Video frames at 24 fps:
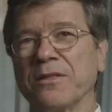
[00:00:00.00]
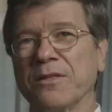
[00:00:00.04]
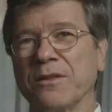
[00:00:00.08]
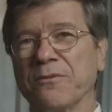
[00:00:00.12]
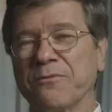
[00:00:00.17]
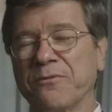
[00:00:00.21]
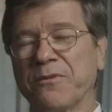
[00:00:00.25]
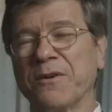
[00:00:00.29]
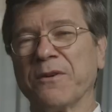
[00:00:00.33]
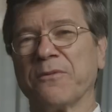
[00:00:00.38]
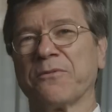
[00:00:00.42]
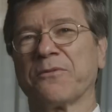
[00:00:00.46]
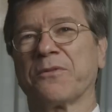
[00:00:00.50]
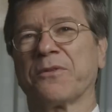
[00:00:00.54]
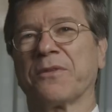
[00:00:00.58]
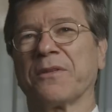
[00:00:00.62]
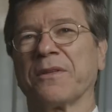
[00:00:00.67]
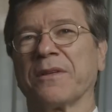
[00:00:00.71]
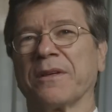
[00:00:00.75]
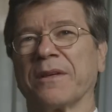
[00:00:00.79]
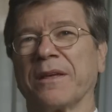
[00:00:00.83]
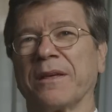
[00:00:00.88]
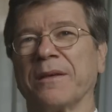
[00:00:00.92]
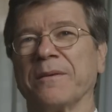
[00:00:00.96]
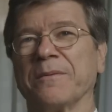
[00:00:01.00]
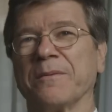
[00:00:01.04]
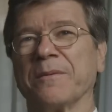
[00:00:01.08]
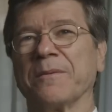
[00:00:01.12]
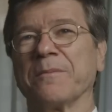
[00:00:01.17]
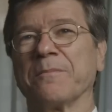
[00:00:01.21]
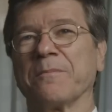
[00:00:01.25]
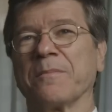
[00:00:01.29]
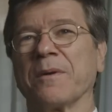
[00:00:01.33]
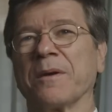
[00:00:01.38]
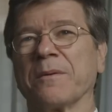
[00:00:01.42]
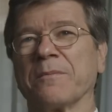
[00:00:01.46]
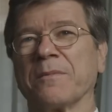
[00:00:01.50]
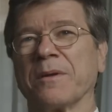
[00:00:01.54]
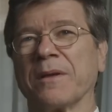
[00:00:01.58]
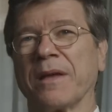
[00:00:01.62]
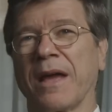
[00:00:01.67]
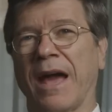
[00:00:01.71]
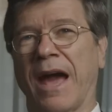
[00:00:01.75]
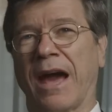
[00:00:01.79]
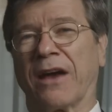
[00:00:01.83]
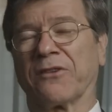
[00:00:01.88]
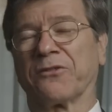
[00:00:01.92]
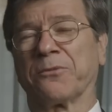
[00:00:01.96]
The fifth
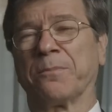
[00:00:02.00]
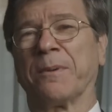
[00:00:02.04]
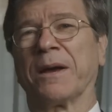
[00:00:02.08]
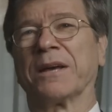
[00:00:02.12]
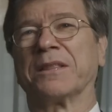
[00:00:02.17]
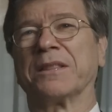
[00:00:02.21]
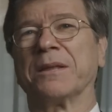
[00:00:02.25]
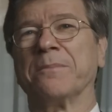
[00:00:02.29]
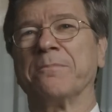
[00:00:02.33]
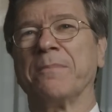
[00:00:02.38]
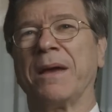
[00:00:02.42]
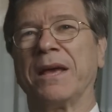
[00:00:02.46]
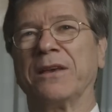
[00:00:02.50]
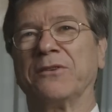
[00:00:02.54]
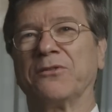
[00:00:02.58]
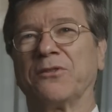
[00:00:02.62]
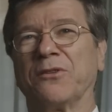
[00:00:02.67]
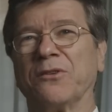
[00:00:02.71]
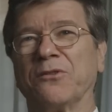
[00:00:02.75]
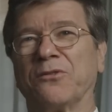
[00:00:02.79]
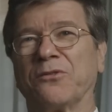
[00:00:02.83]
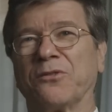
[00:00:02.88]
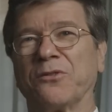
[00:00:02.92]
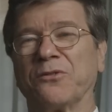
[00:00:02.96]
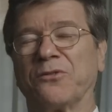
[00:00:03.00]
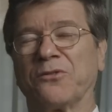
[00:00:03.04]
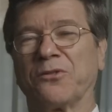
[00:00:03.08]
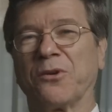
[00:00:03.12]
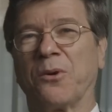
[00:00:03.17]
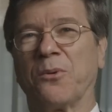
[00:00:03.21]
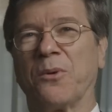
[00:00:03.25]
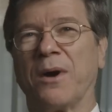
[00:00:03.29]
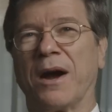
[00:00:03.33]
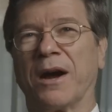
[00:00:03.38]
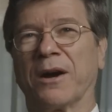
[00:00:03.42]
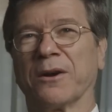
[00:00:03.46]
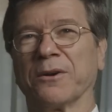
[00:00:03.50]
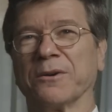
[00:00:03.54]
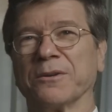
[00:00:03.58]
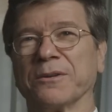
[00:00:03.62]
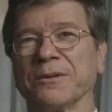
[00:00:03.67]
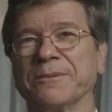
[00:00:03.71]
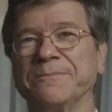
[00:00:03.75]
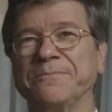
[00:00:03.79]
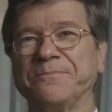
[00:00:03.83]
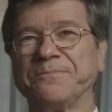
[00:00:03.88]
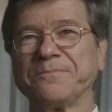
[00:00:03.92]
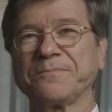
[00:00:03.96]
aspect that makes this so
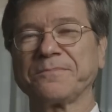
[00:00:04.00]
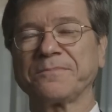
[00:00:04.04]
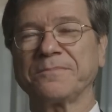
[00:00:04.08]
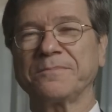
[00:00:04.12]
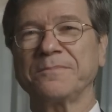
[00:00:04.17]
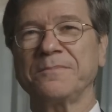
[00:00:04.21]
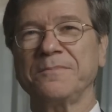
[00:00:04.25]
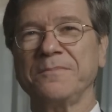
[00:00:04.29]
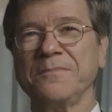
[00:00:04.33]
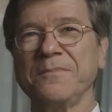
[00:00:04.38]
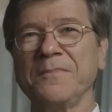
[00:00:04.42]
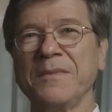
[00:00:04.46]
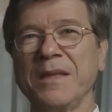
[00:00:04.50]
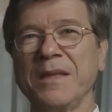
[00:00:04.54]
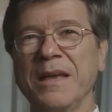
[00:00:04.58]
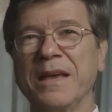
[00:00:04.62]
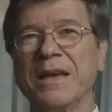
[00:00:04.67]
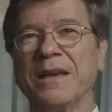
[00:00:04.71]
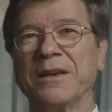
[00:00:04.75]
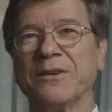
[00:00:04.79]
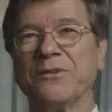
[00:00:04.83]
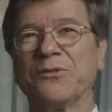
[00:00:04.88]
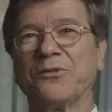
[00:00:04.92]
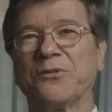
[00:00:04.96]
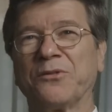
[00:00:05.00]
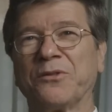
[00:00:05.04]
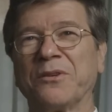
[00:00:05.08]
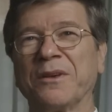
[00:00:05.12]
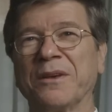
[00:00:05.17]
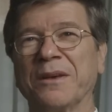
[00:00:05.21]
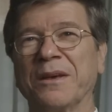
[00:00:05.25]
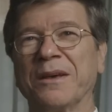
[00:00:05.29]
hard is